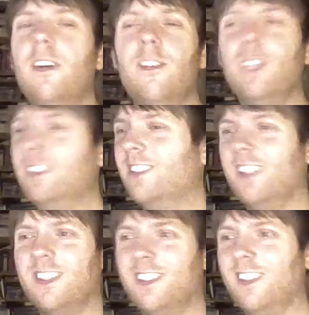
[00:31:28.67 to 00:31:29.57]
Richard
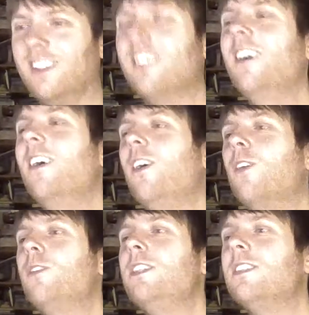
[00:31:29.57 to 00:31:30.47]
III,
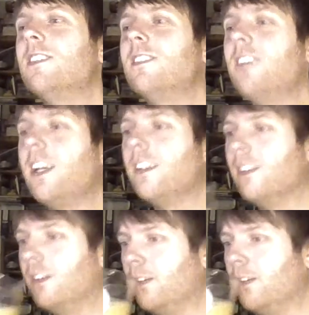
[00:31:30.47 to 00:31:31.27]
or Richard II?